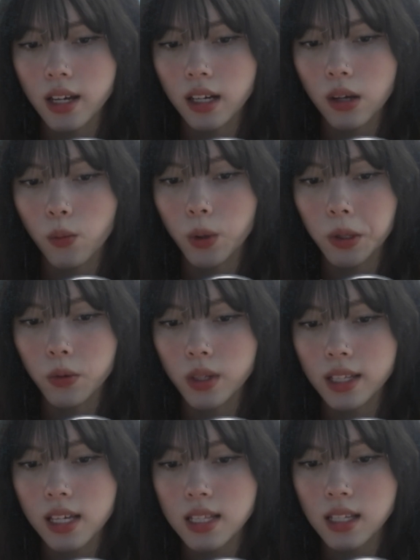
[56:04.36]
will
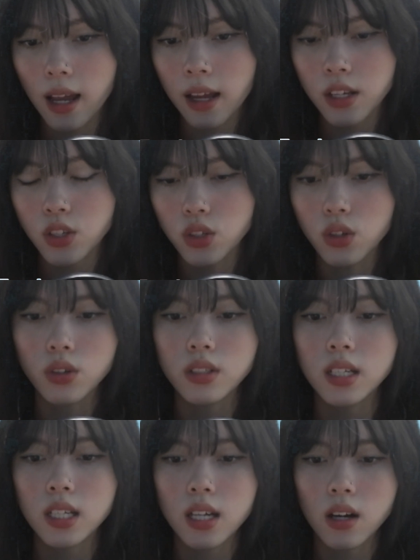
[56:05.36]
release additional
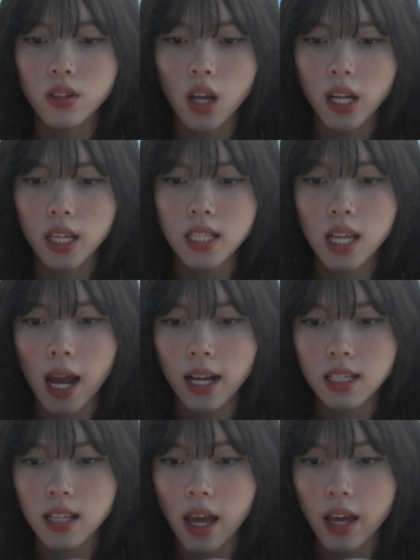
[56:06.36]
details on his
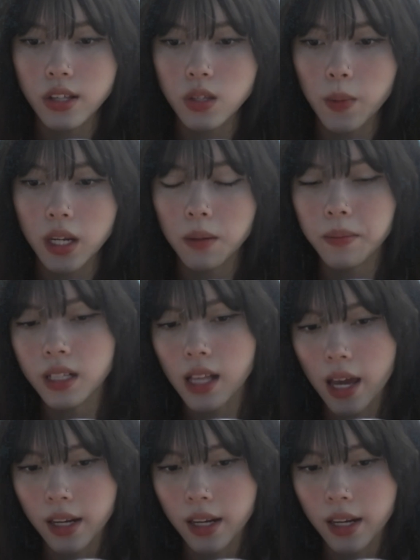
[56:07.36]
tax and spending plan.